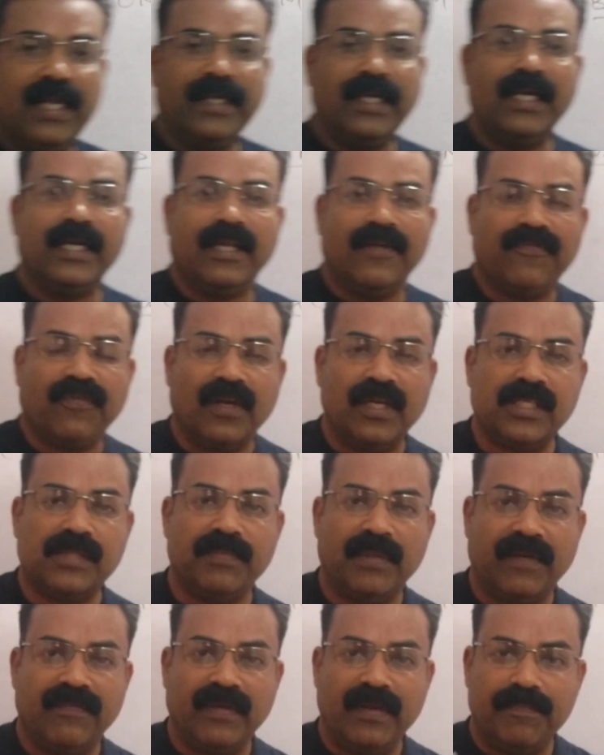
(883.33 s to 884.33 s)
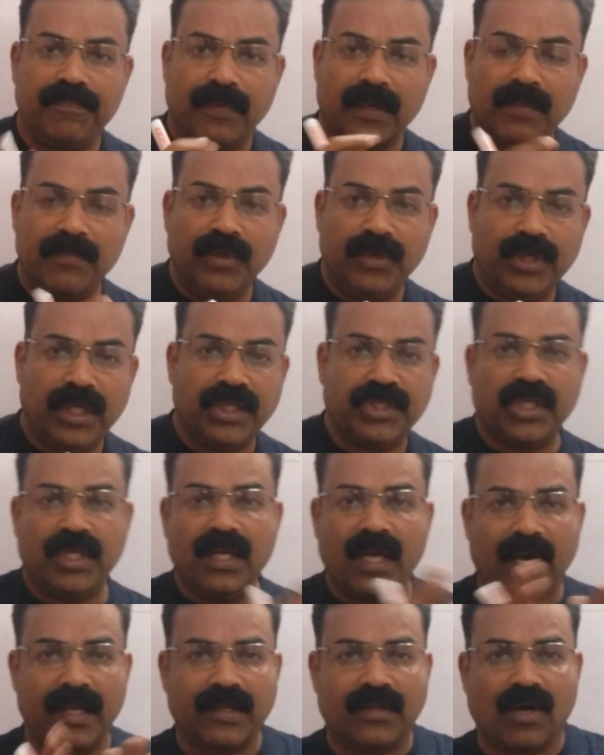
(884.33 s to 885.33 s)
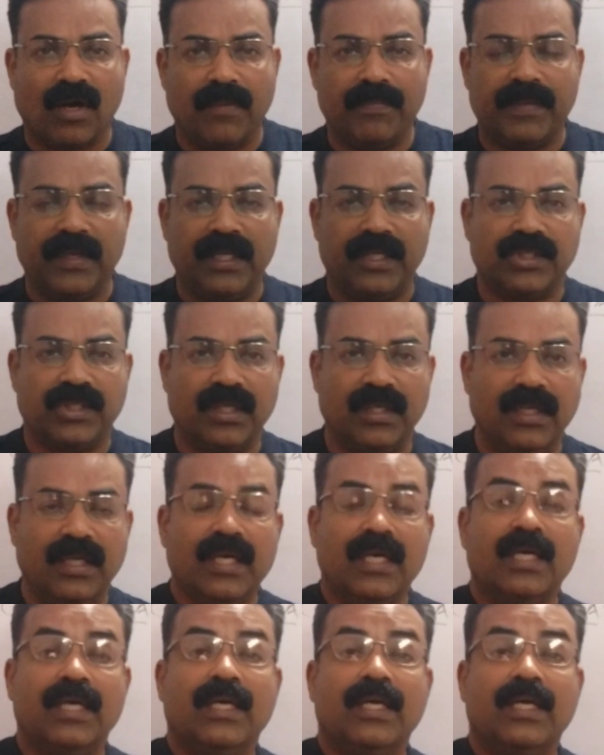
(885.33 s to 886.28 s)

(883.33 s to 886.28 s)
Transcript: little difference between permutation and combination.